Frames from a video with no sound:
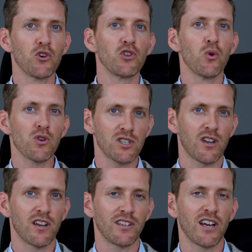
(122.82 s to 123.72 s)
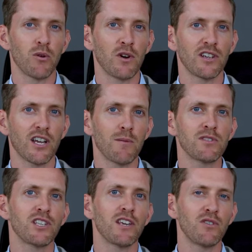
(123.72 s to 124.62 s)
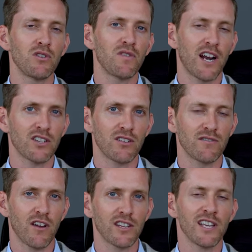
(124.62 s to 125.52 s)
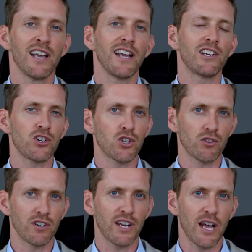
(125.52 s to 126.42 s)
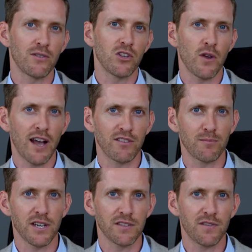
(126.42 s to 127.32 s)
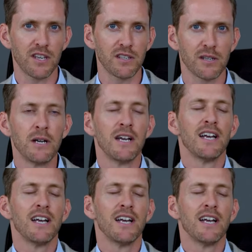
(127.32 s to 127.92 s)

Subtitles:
We're on your side when it comes to giving you financial advice and ensuring that you have the best fees.